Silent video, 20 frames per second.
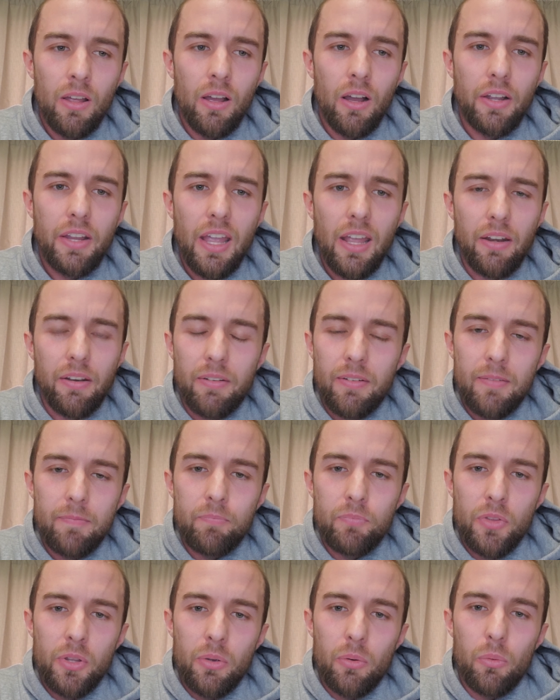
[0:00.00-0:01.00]
Again,
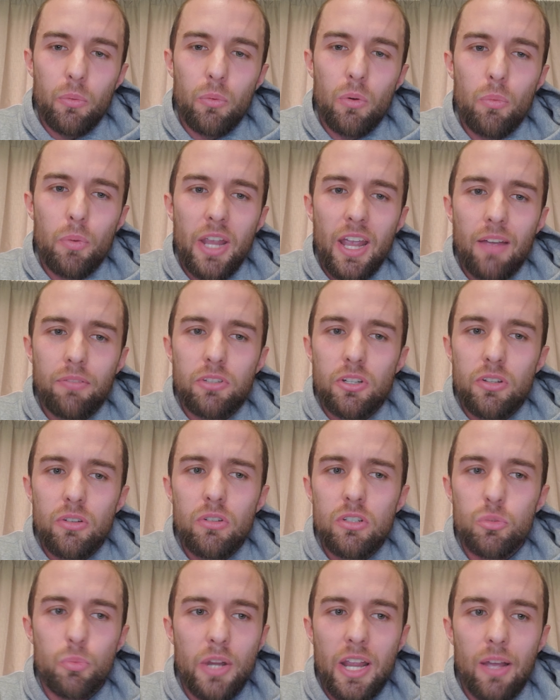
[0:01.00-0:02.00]
what we have to
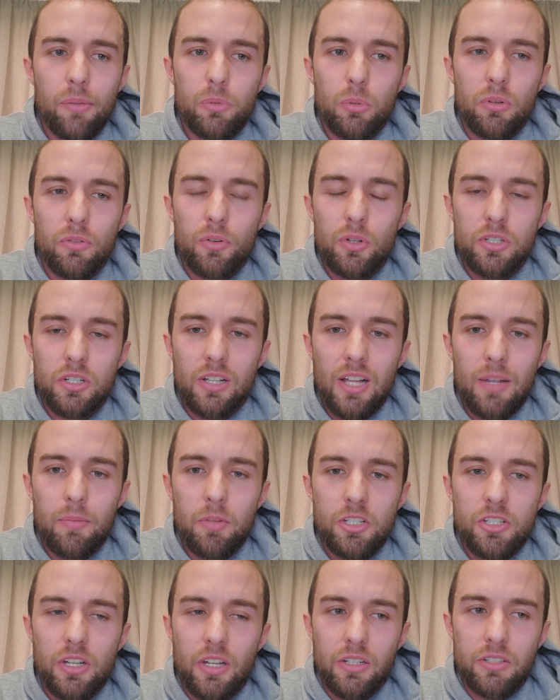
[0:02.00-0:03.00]
do is we have to reverse
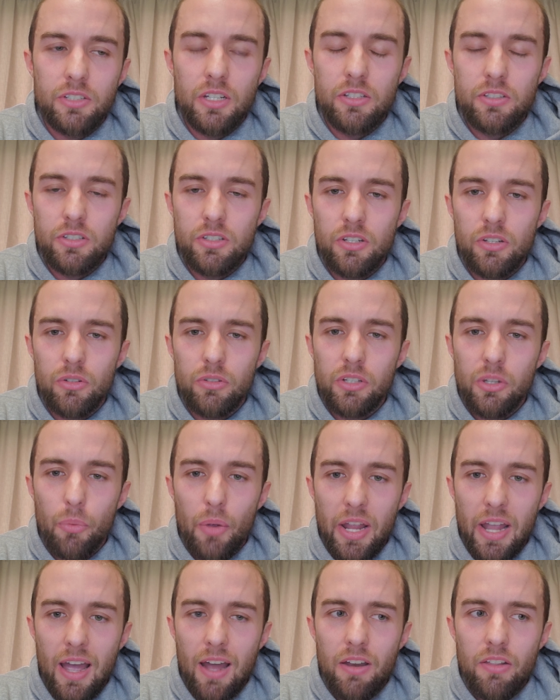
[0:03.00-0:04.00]
climate change. It's the only
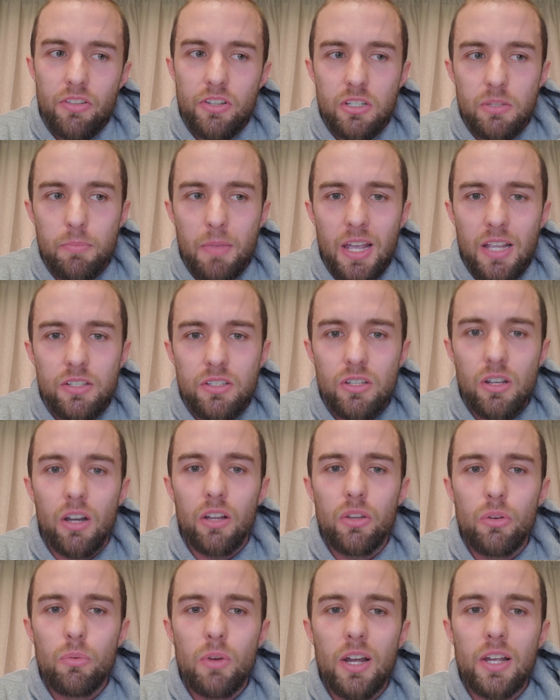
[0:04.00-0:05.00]
way out of this mess.
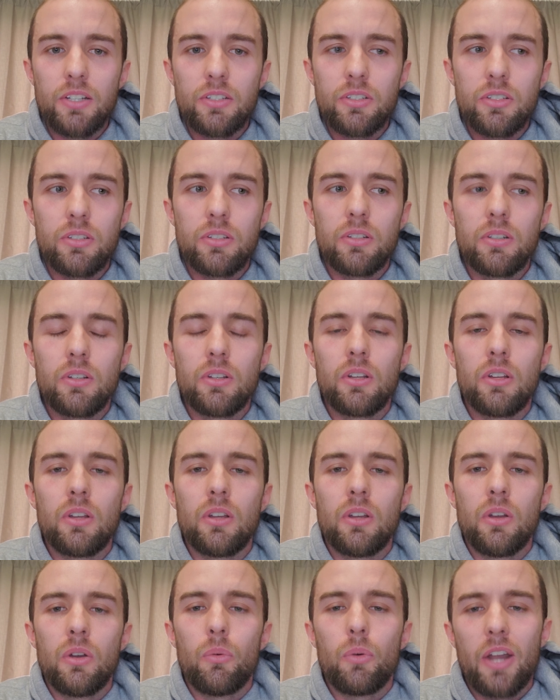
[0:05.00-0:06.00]
Otherwise,
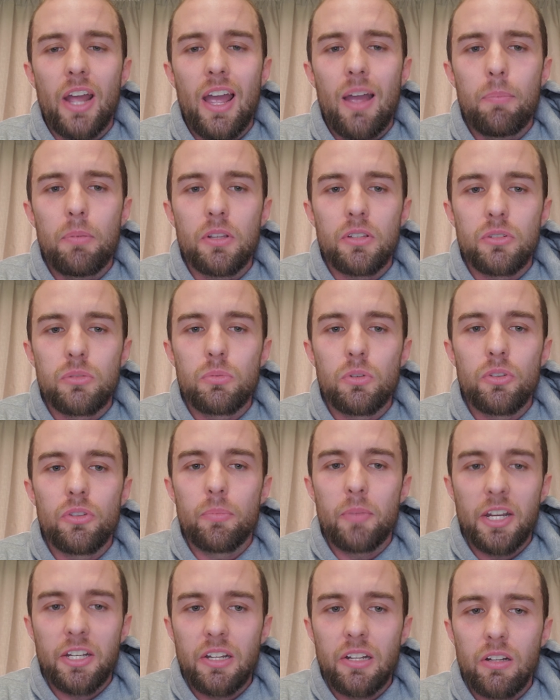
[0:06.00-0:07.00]
what happens? Well, the
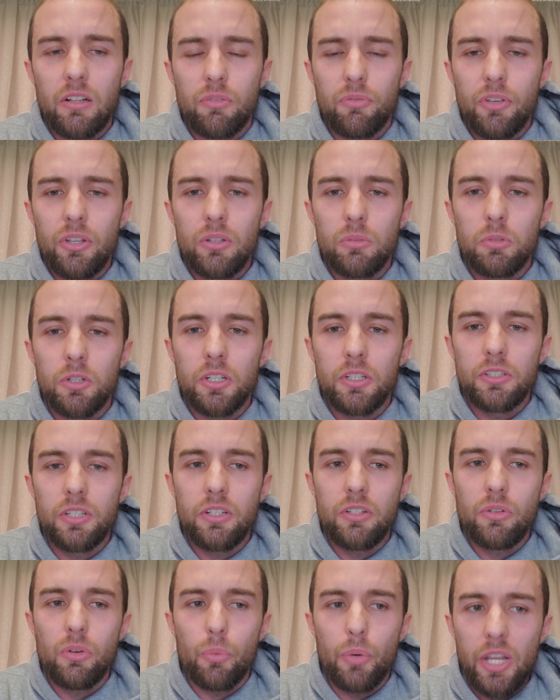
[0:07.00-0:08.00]
magnetic field will
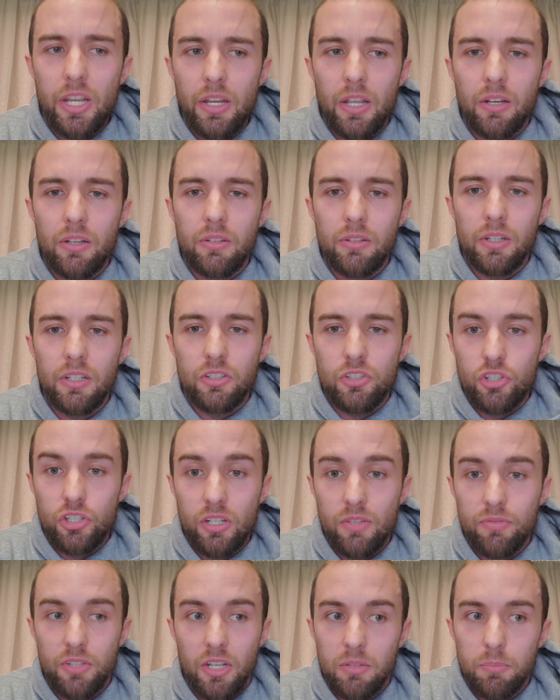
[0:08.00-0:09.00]
continue to weaken and
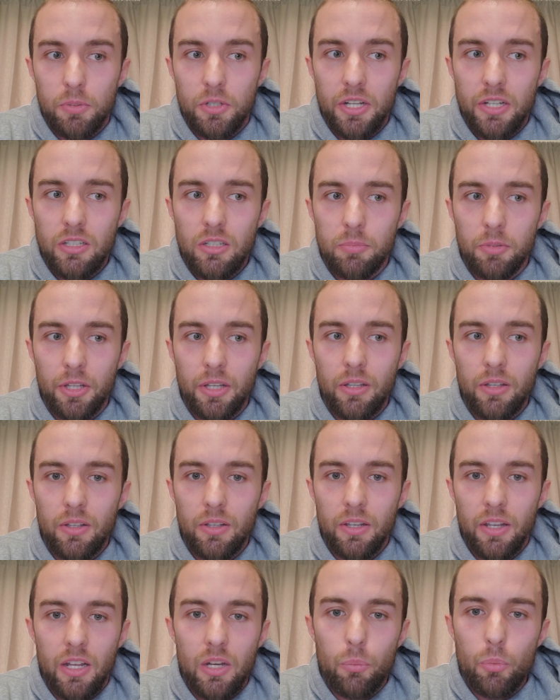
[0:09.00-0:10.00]
shift unpredictably,
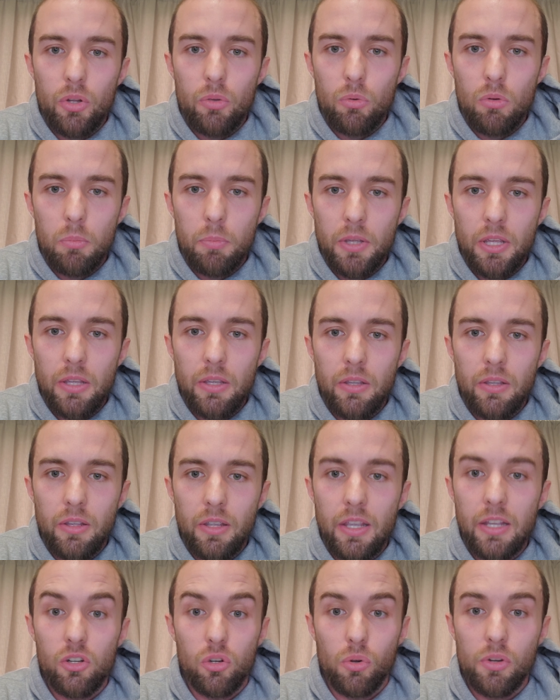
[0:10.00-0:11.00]
and we will be
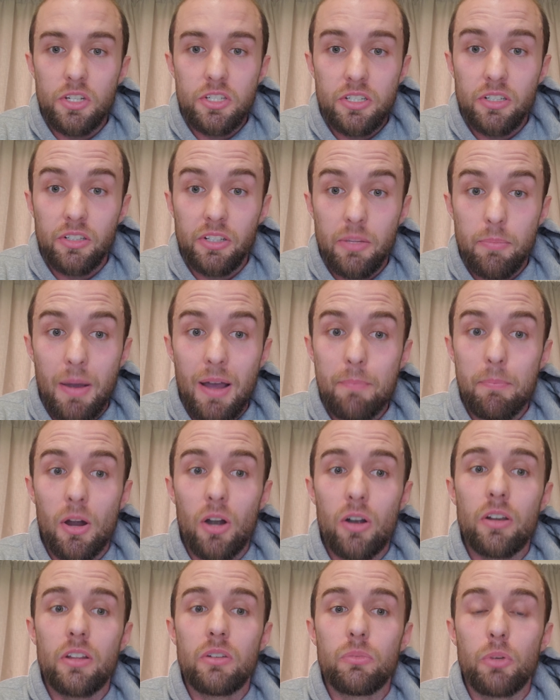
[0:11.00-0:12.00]
increasingly
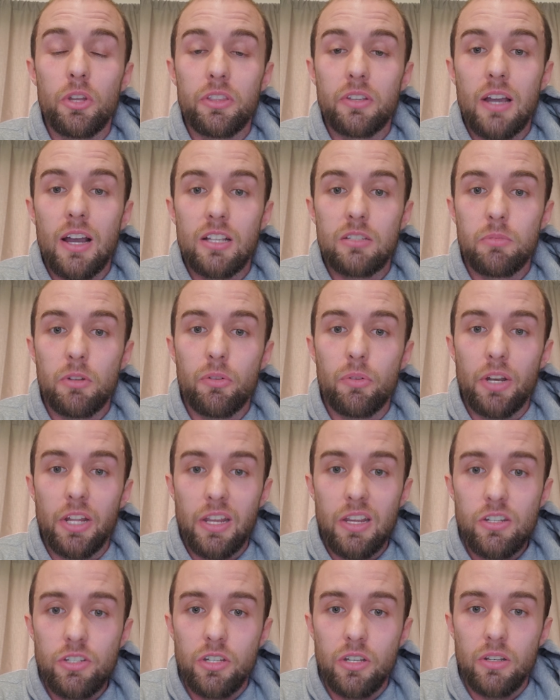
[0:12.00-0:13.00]
bombarded with cosmic
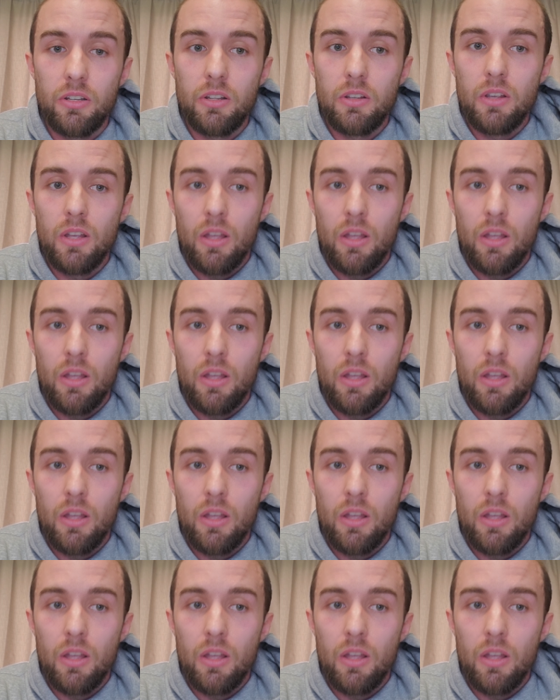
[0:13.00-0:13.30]
radiation.